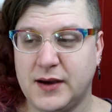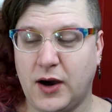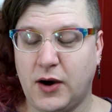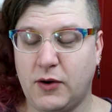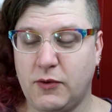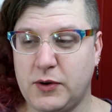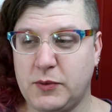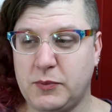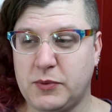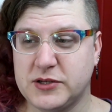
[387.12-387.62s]

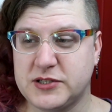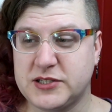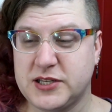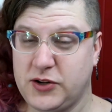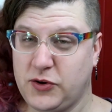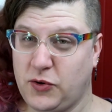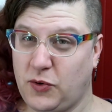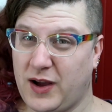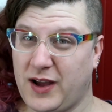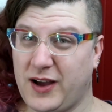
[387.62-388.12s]
Owen
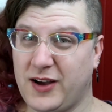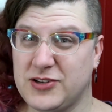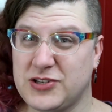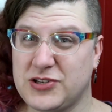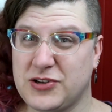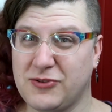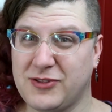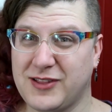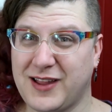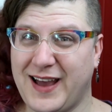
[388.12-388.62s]
Wilson, who I
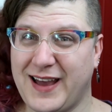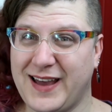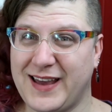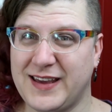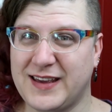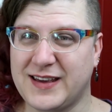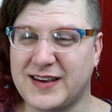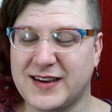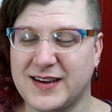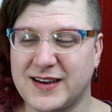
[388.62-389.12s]
also
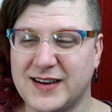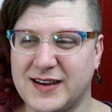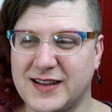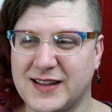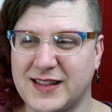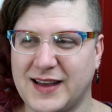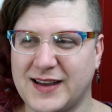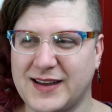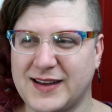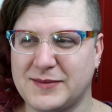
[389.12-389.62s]
like,
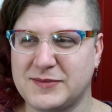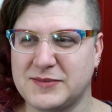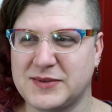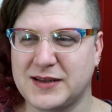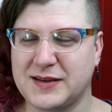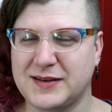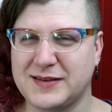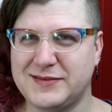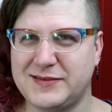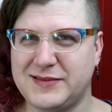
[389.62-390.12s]
like I'm
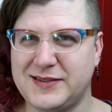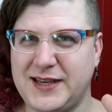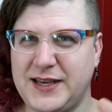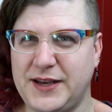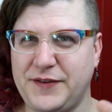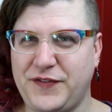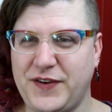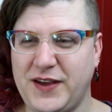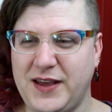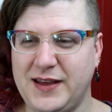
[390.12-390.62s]
like
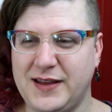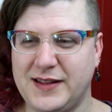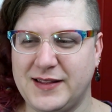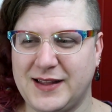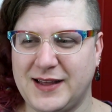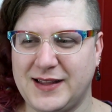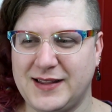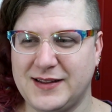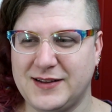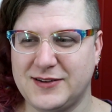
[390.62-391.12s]
iffy,
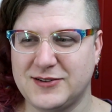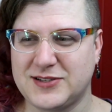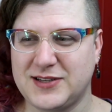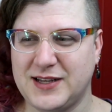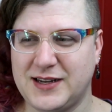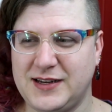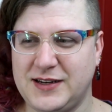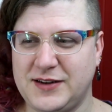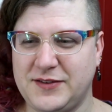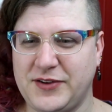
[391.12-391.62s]
and then there's
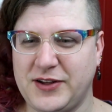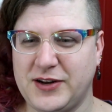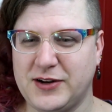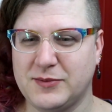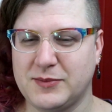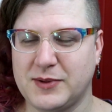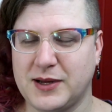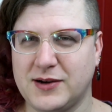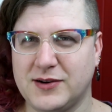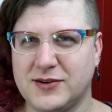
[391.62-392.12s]
Danny DeVito.
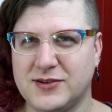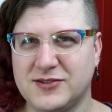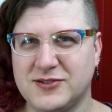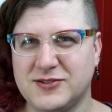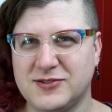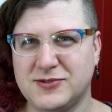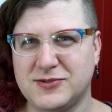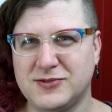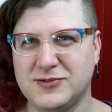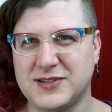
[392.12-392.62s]
I'm like,
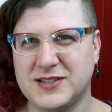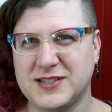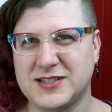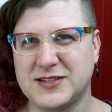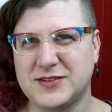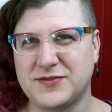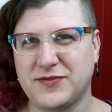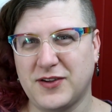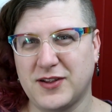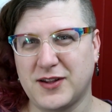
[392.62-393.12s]
oh,
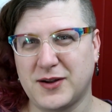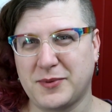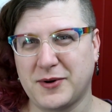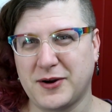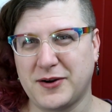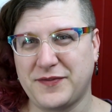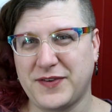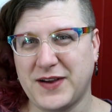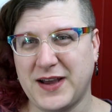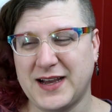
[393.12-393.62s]
this is falling
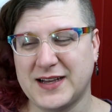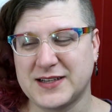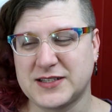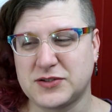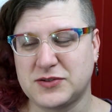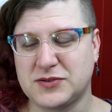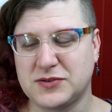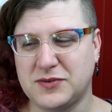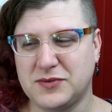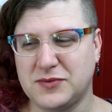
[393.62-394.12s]
apart
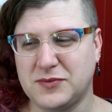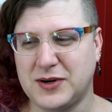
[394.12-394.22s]
fast.